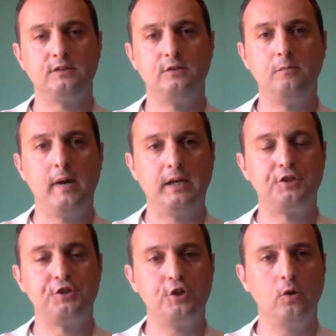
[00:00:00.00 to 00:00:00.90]
you by
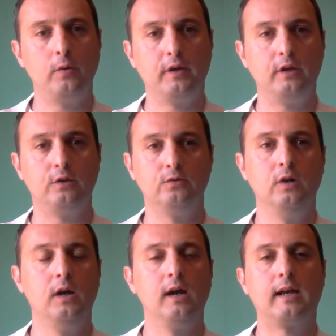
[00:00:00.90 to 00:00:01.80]
showing you
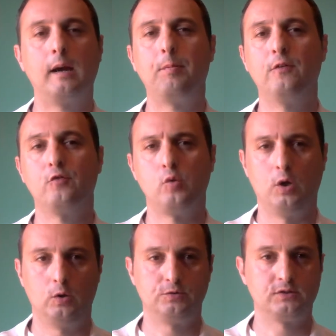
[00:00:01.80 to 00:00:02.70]
a couple of
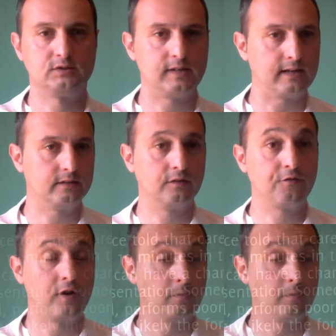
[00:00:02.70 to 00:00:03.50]
quotes, starting from